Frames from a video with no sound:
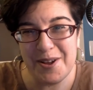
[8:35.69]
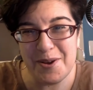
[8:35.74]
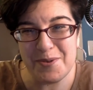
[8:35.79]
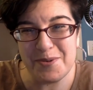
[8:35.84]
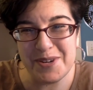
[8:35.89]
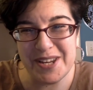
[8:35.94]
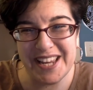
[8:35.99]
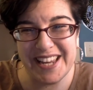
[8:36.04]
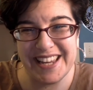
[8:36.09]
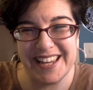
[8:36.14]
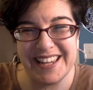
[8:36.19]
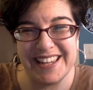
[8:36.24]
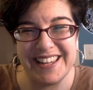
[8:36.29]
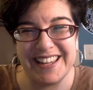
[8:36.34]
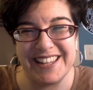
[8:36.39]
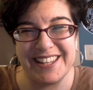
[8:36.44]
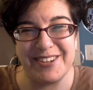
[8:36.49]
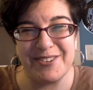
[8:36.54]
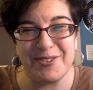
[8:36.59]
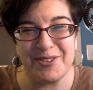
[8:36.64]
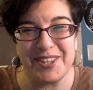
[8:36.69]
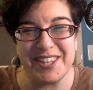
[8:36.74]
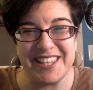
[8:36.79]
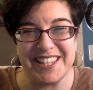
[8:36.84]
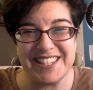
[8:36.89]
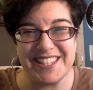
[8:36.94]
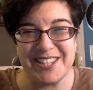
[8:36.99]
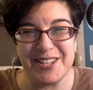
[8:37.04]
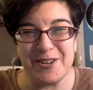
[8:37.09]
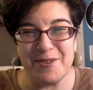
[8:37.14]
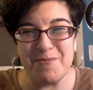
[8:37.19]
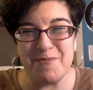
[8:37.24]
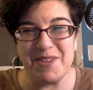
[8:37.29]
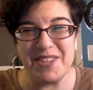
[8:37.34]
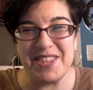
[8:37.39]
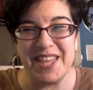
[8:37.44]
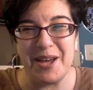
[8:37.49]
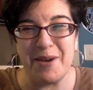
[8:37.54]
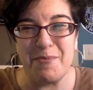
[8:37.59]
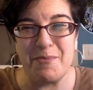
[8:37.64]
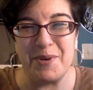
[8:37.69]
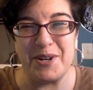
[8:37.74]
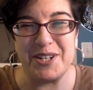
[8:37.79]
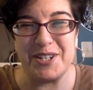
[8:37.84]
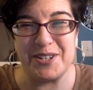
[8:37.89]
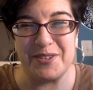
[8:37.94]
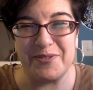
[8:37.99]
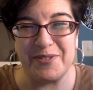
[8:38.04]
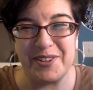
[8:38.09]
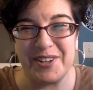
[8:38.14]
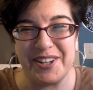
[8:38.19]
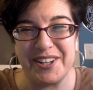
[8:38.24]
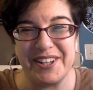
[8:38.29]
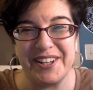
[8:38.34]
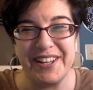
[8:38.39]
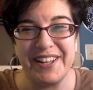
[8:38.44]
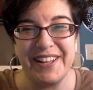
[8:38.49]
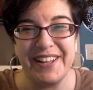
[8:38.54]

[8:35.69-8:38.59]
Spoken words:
okay, I don't think it's going to be that much of a